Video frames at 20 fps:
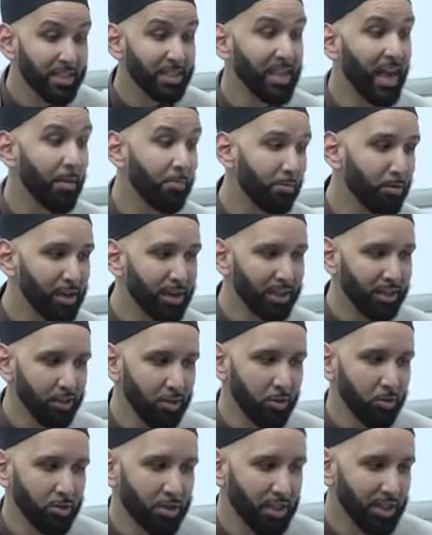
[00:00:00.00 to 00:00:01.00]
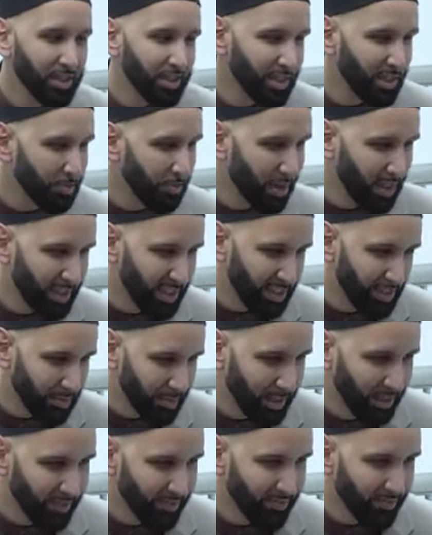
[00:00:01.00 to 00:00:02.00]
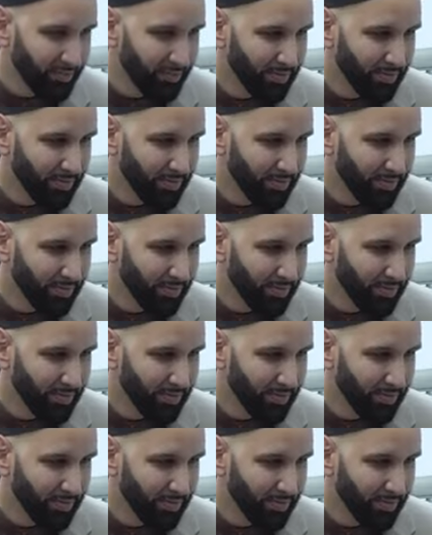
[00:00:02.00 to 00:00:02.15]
I'm gonna stop reading the news because it depresses me.